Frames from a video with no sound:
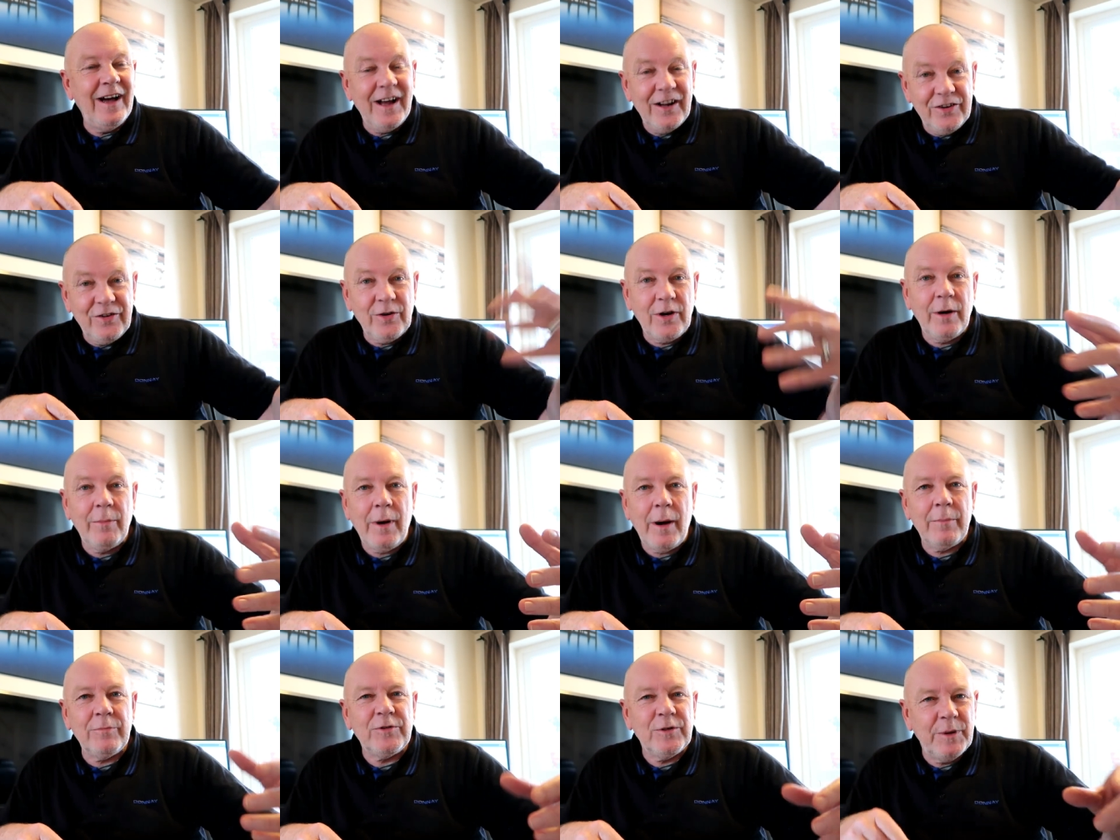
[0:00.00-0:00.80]
and she'll
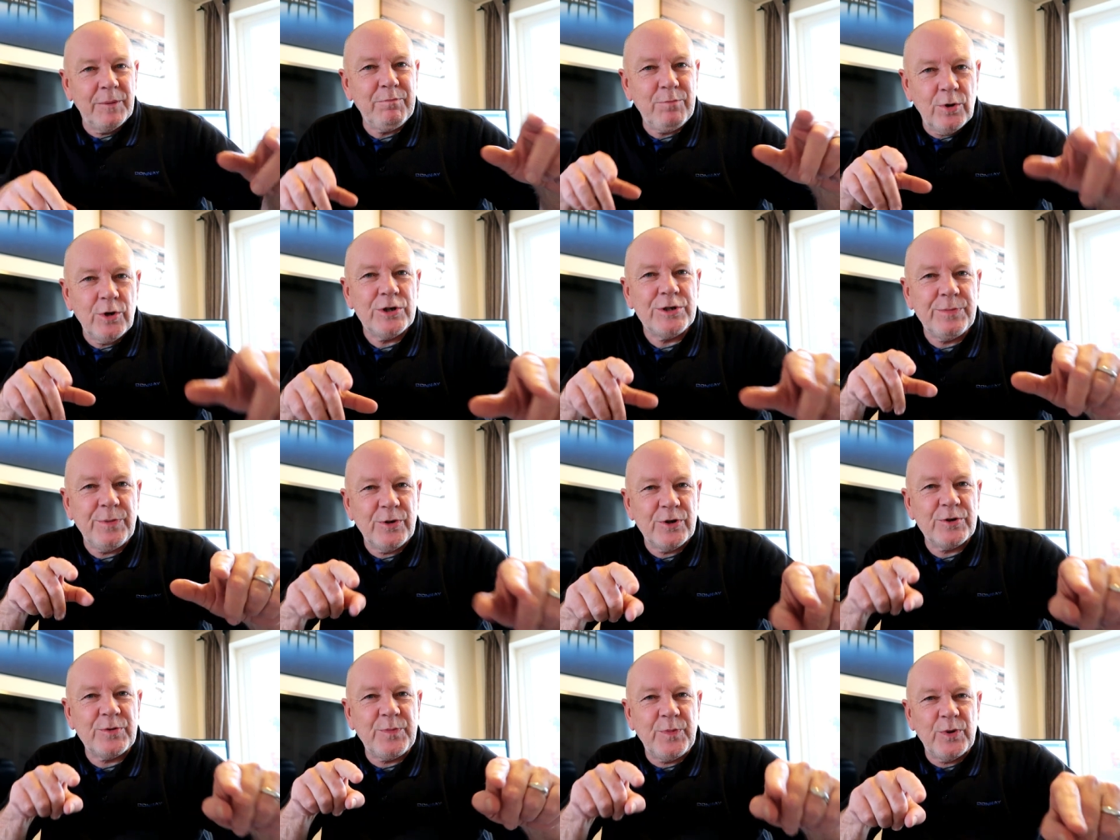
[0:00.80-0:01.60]
come up and she'll be push
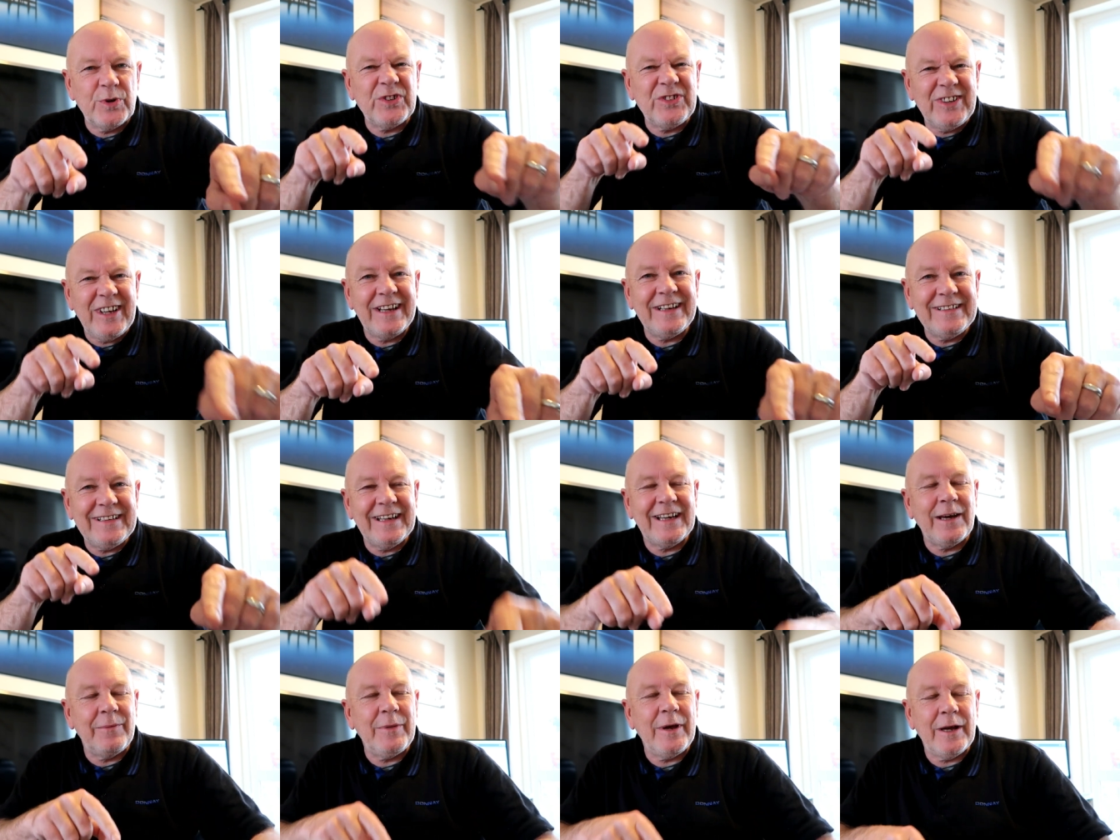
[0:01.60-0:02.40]
push push dig
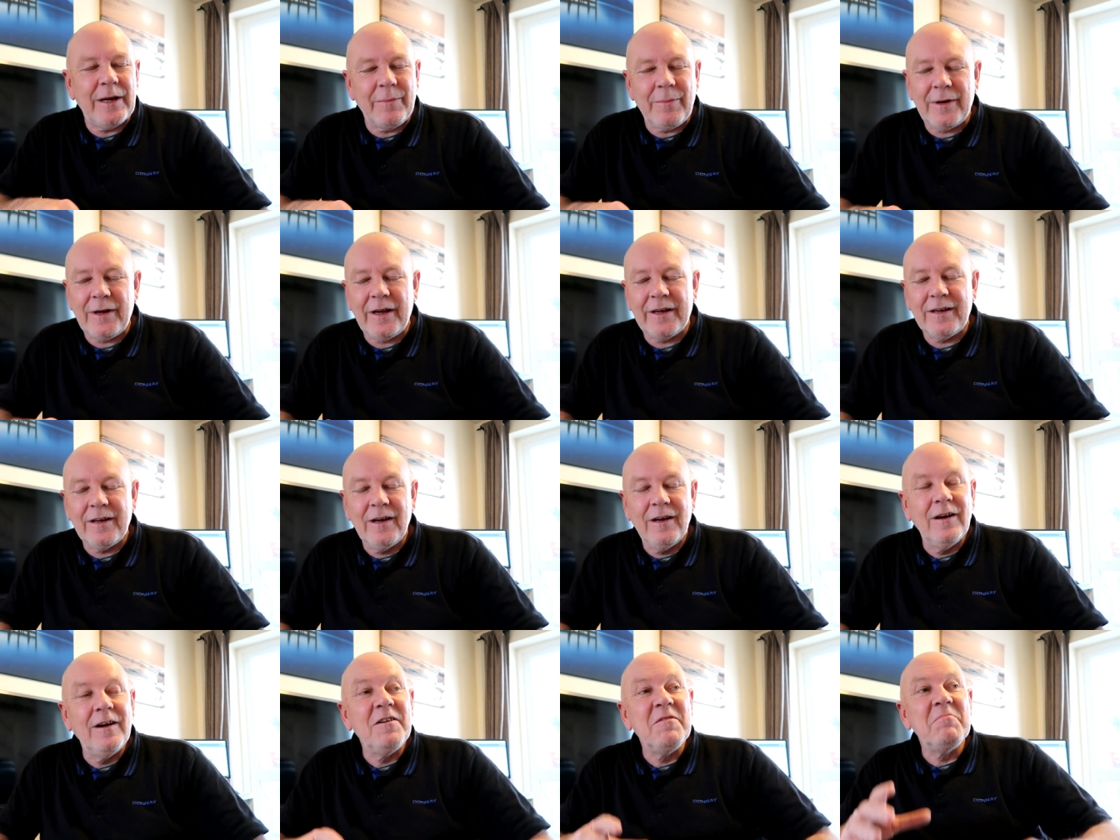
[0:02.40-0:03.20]
dig at me and I'm
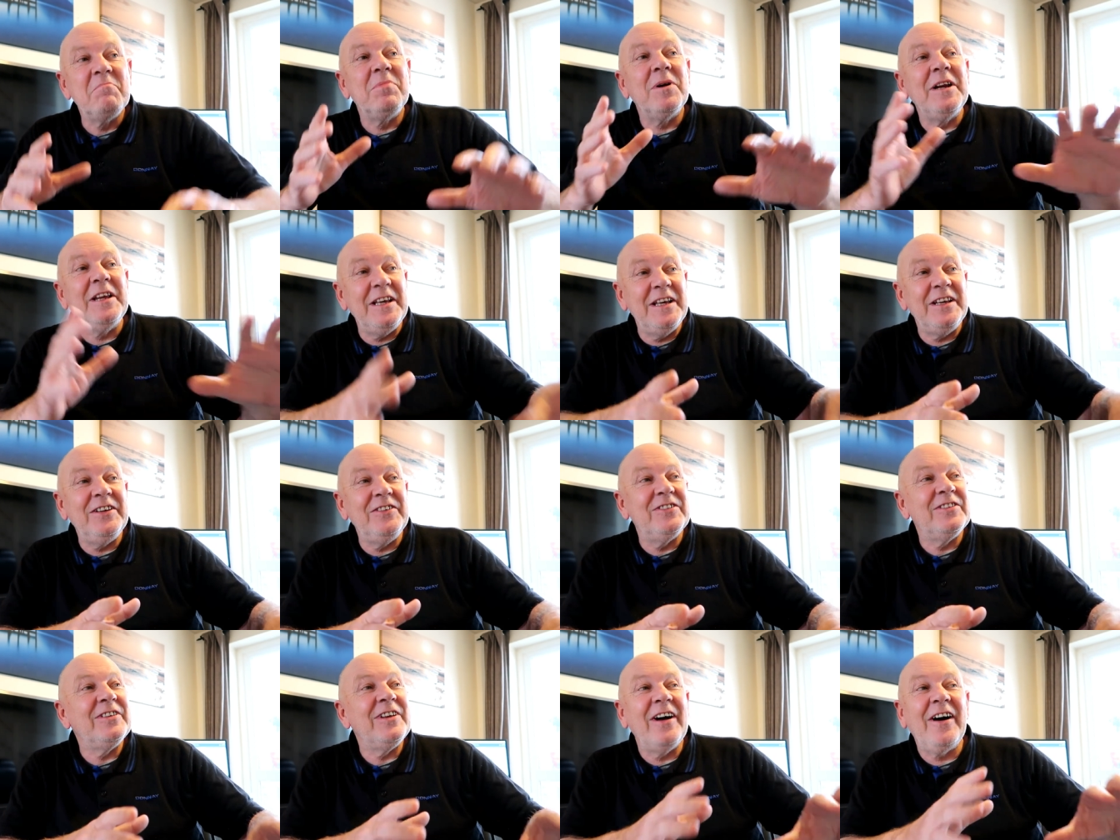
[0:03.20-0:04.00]
like
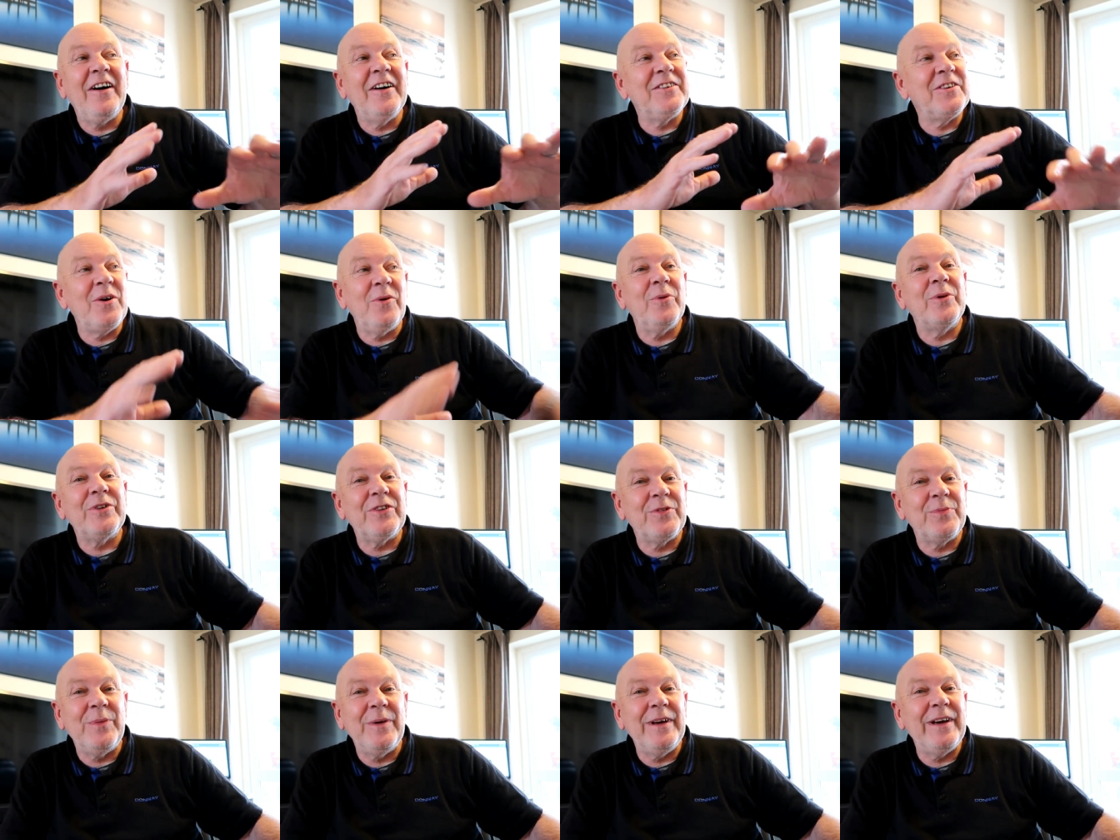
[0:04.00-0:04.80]
please I don't want
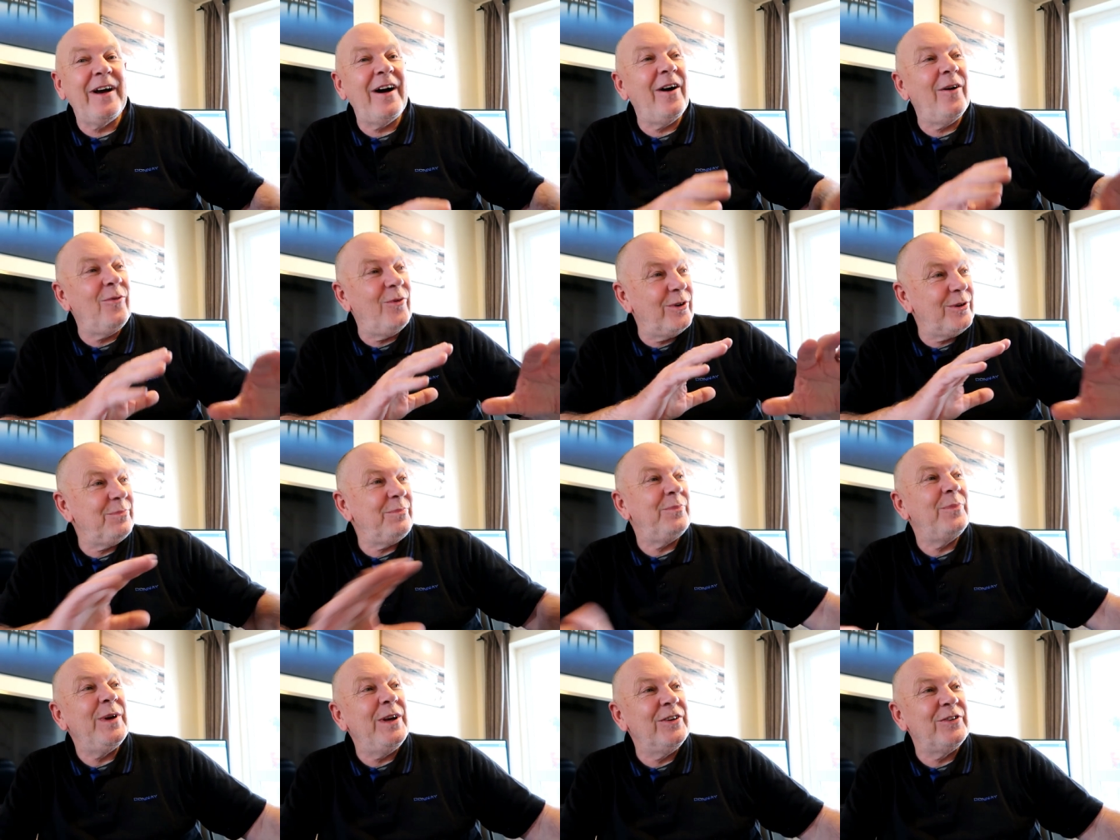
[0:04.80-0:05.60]
to speak I
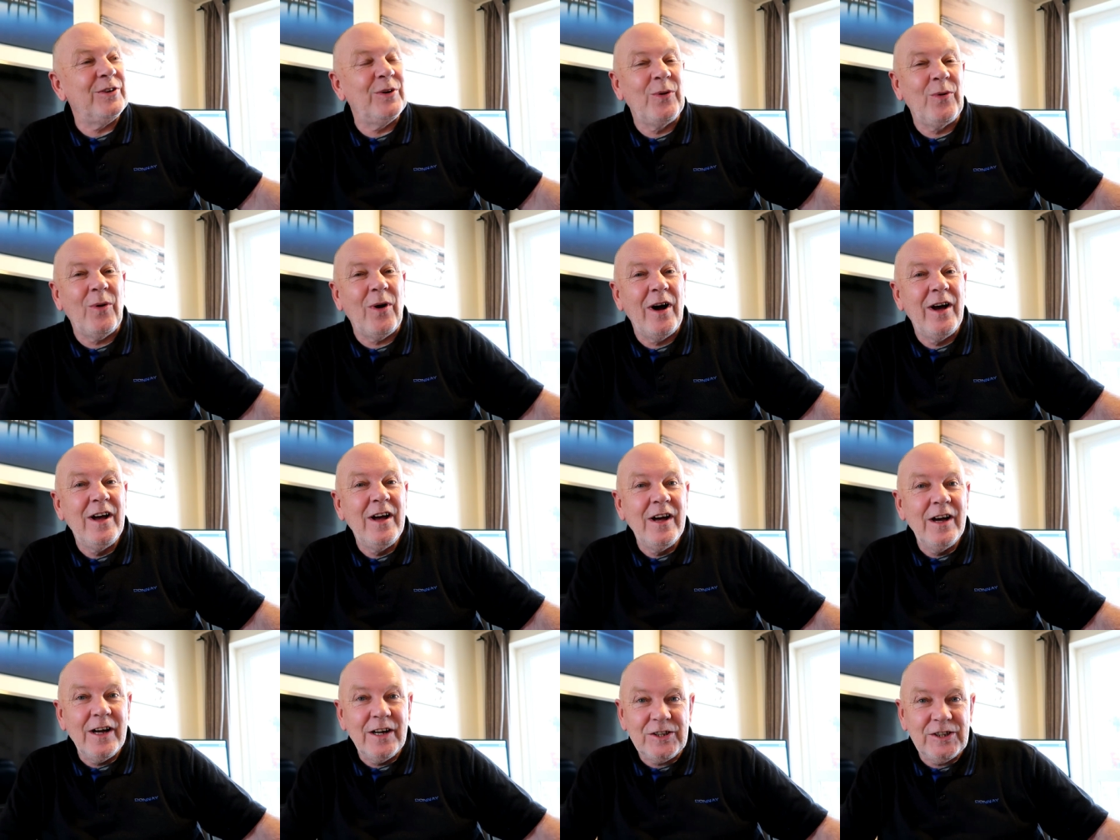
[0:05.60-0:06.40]
want peace and quiet
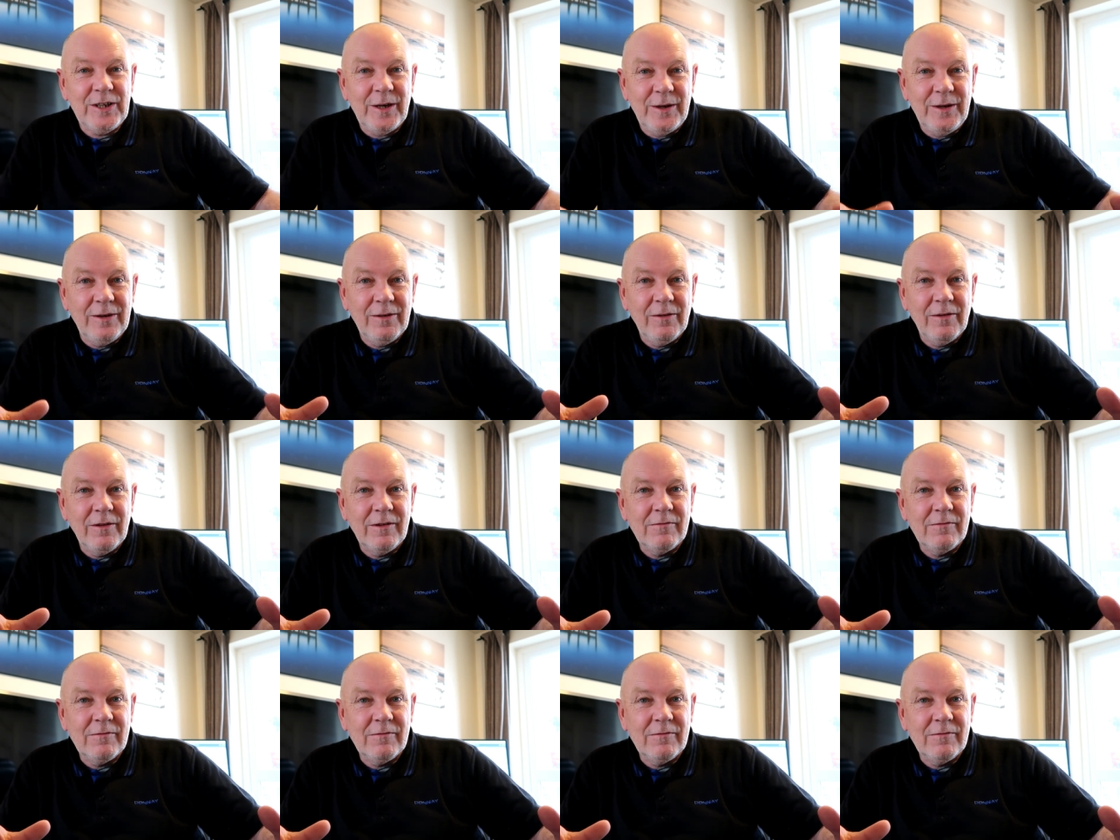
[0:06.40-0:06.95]
and she